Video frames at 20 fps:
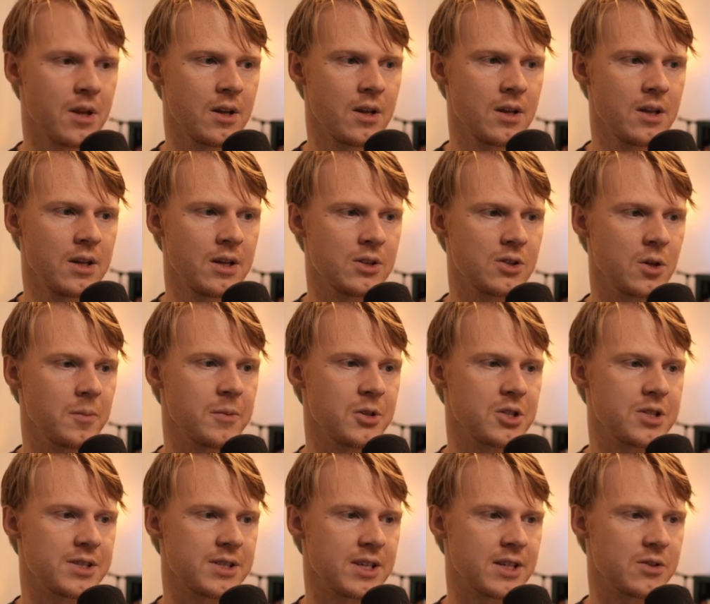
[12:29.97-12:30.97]
So on mission
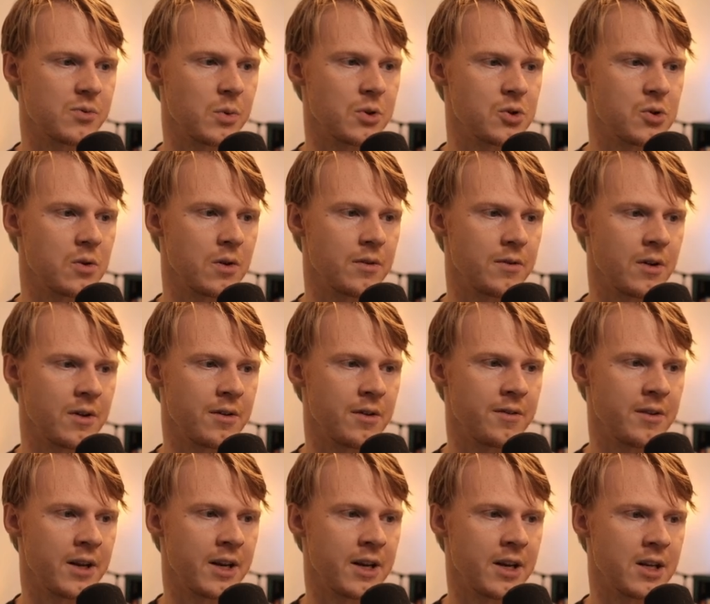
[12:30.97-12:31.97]
6, One True Love,
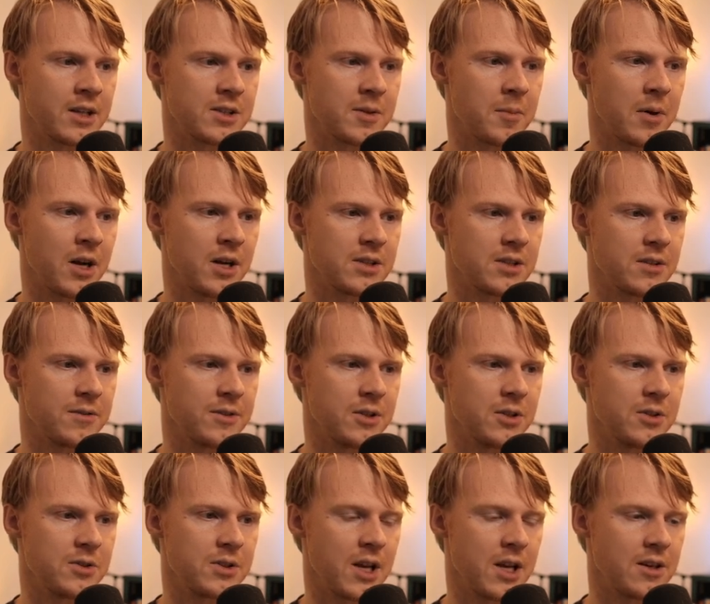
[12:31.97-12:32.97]
Deanna, it's a positive
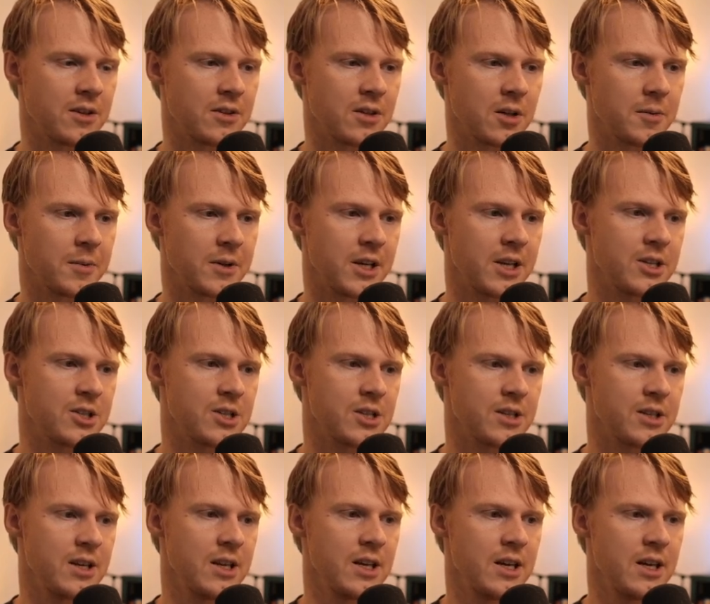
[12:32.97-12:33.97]
use, gain determination.
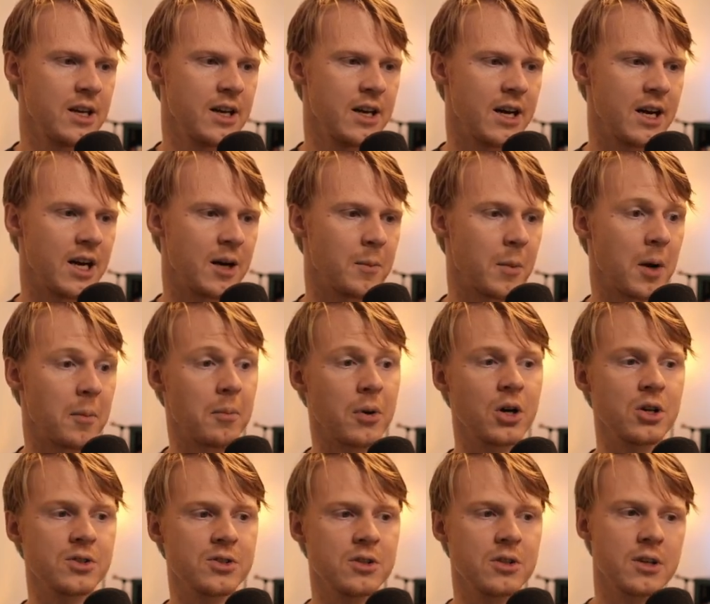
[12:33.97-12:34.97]
A
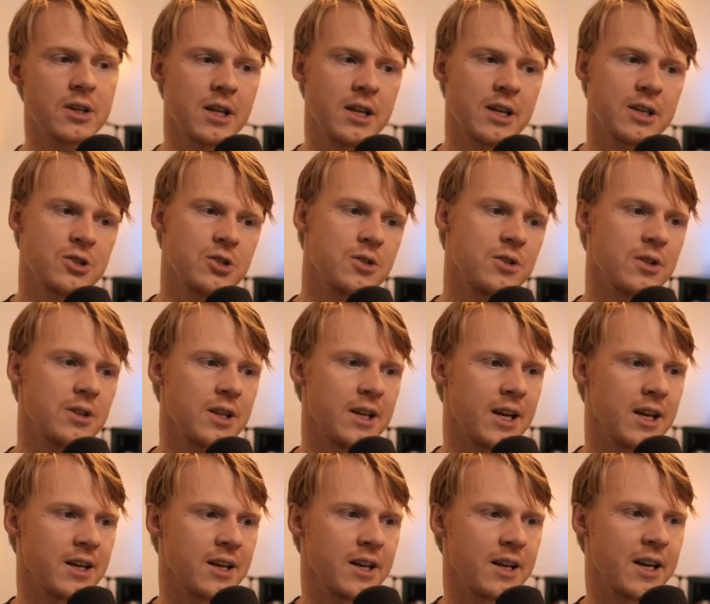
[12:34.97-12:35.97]
personal connection to
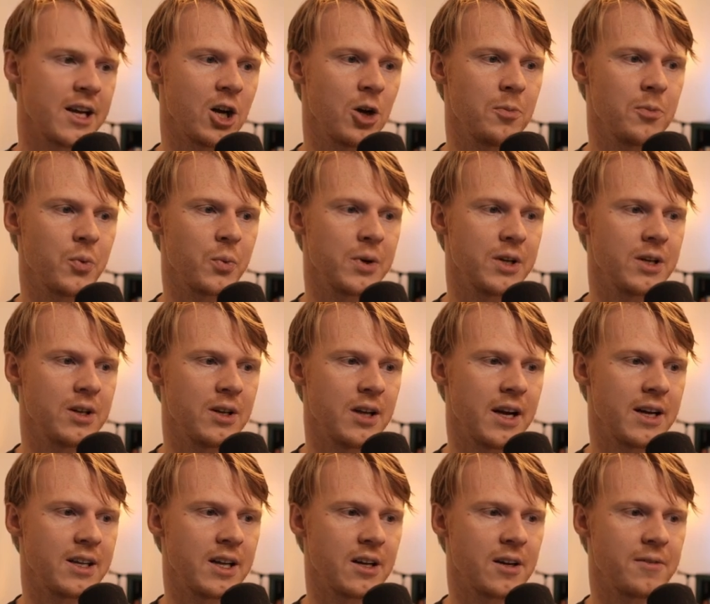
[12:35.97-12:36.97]
Deanna, help Will
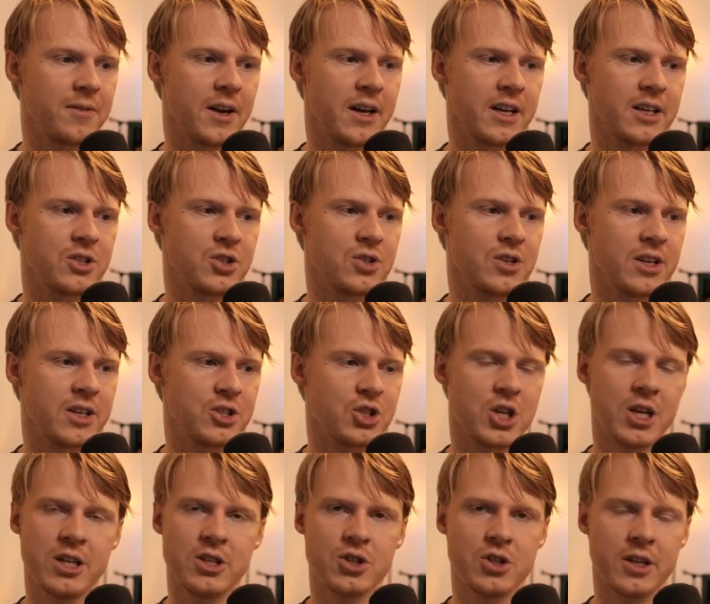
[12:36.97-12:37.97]
identify a
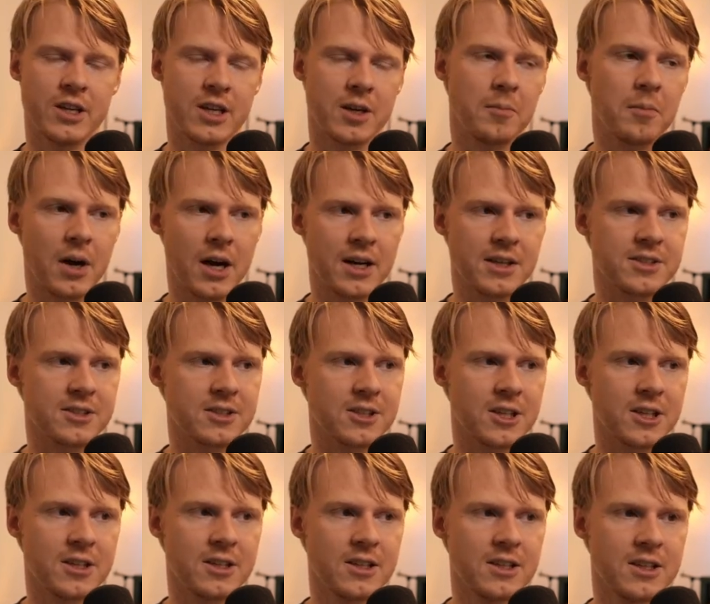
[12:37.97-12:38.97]
changeling imposter.
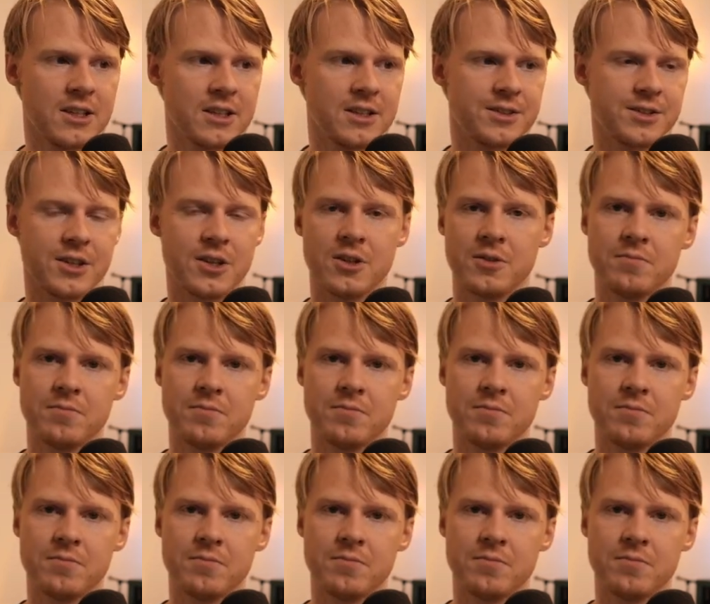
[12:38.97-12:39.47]
So,